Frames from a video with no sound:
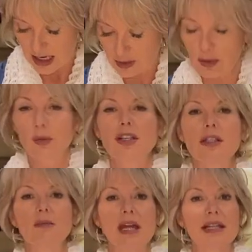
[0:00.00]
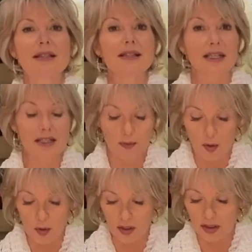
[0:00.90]
And we want to make 6
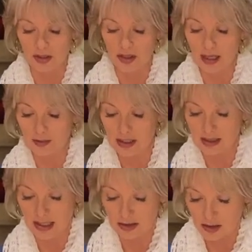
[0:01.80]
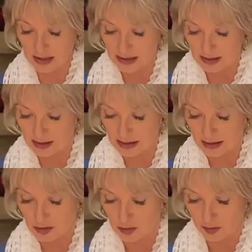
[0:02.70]
portions, so I'm just going to cut it
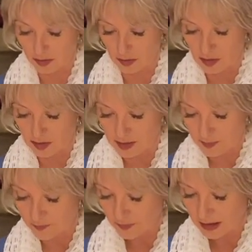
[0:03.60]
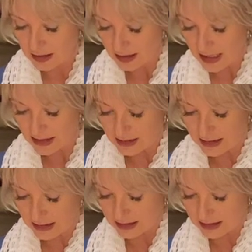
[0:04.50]
into thirds. Nice and